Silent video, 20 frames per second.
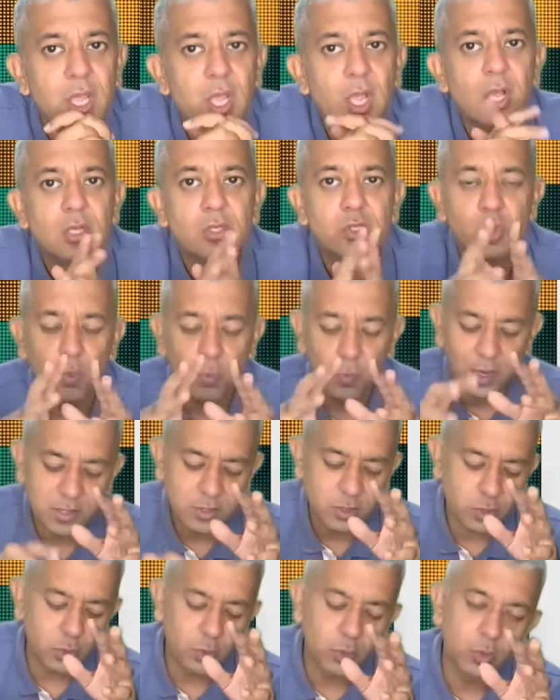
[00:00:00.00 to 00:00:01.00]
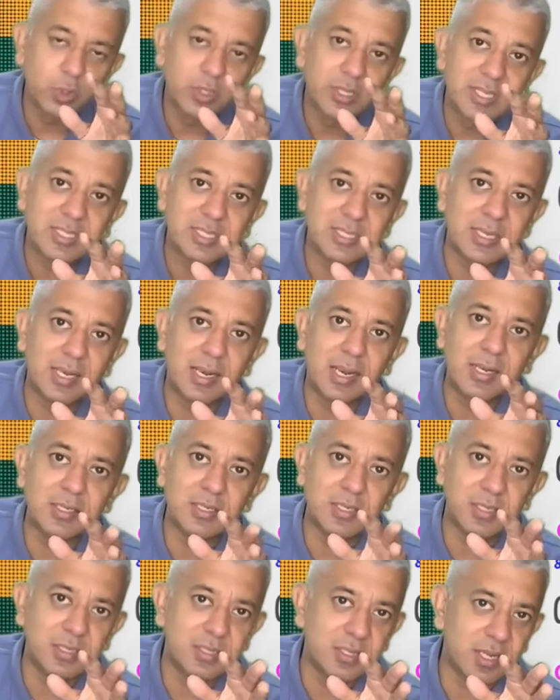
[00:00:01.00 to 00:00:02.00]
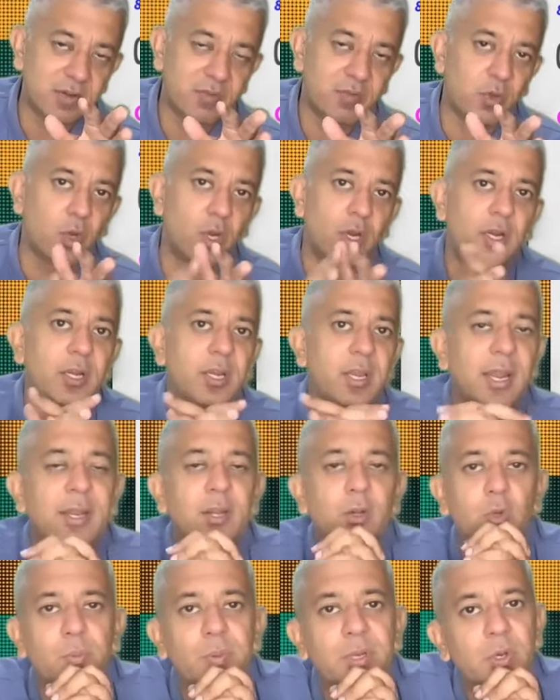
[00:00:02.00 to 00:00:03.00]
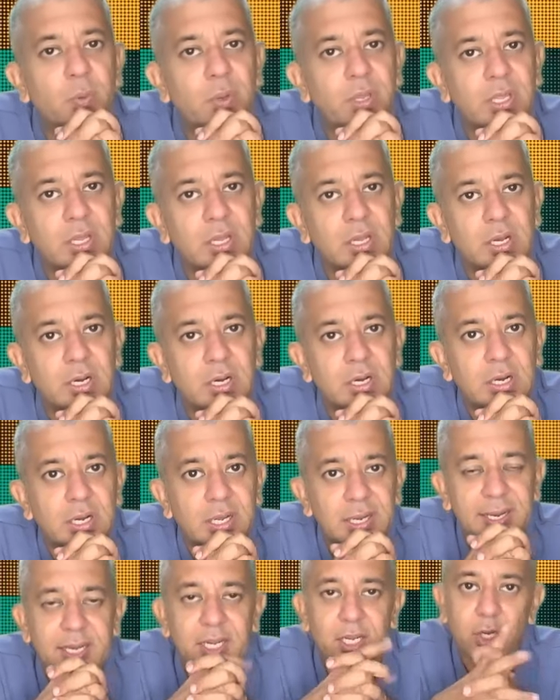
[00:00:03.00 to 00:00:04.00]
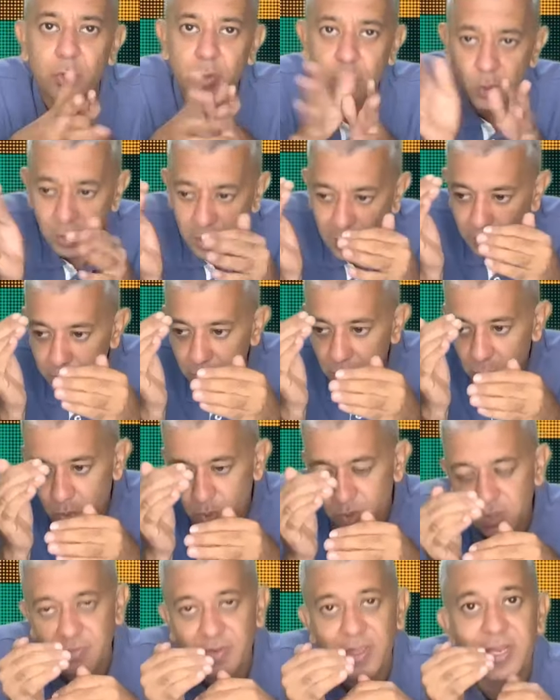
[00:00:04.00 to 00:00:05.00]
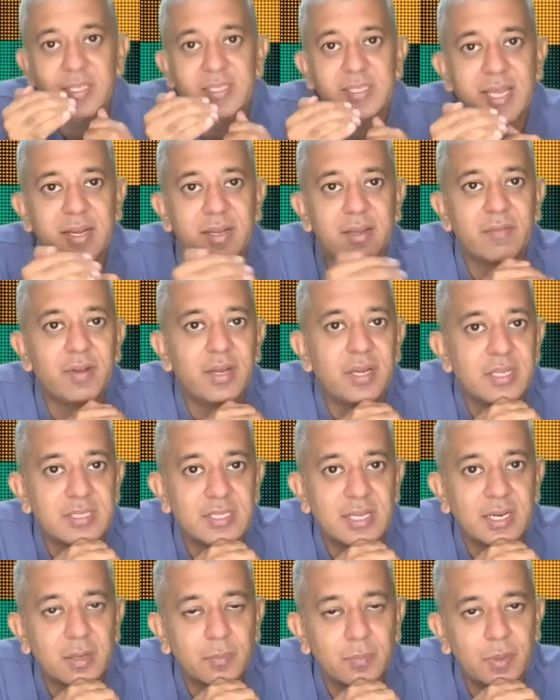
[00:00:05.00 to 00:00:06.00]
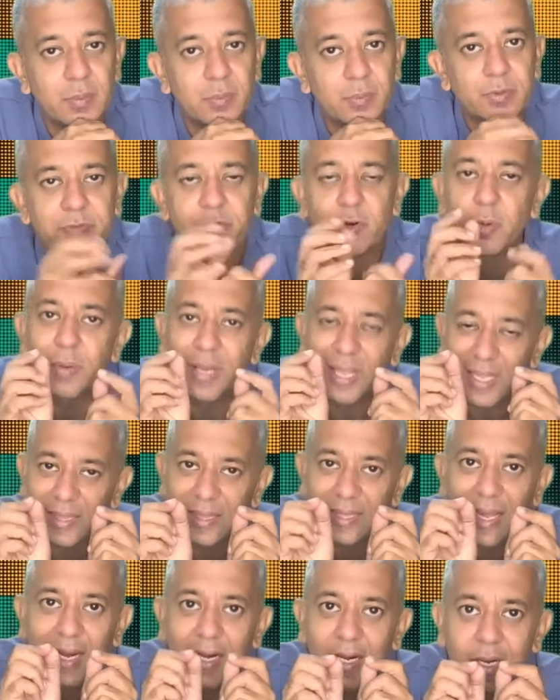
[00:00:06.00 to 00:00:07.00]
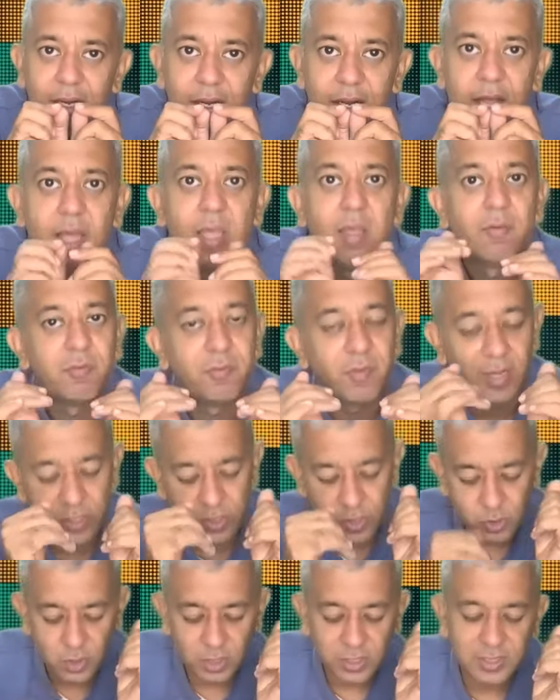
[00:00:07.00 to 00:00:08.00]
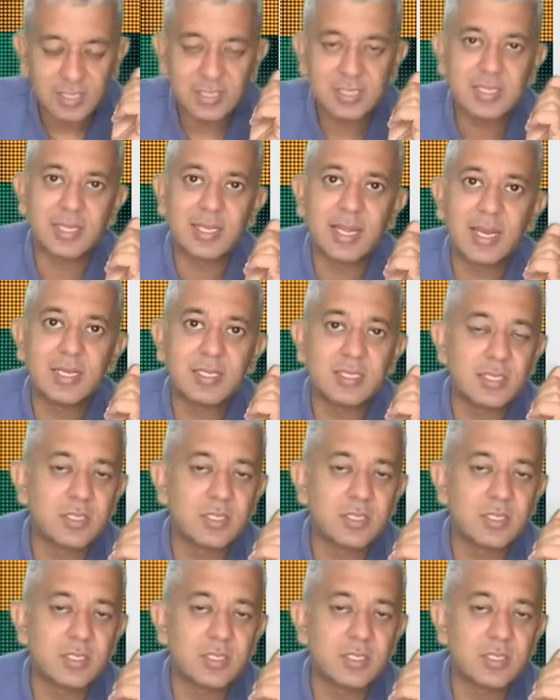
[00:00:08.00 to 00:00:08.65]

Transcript: so once you do this analysis that we all are trying to be doing right now, you will come to know the various activities that are being performed. In that, once your this analysis